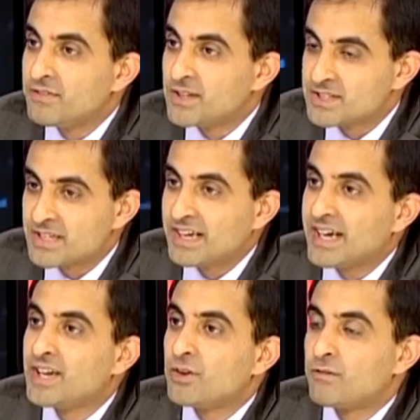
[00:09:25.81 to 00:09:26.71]
first
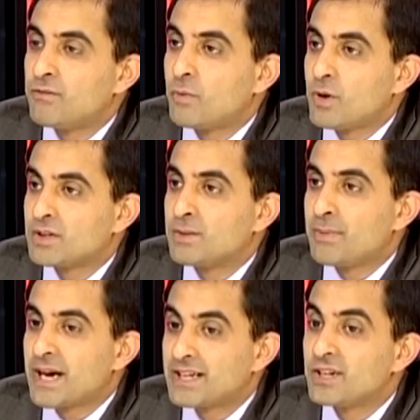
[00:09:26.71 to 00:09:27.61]
line of what the
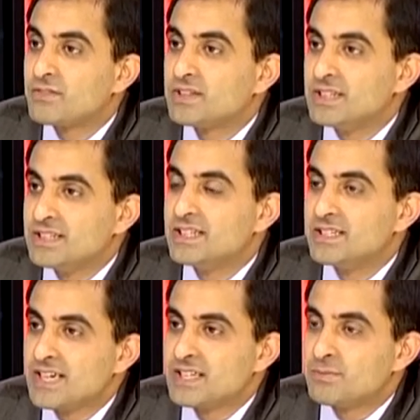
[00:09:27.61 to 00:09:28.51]
pattern of the
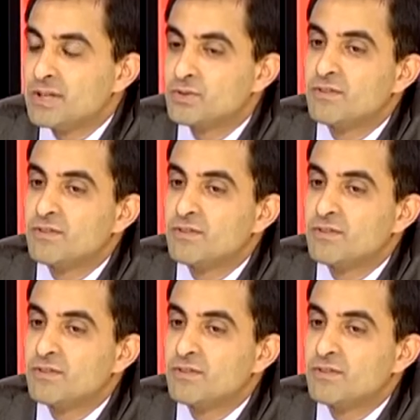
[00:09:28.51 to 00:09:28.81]
disease has been.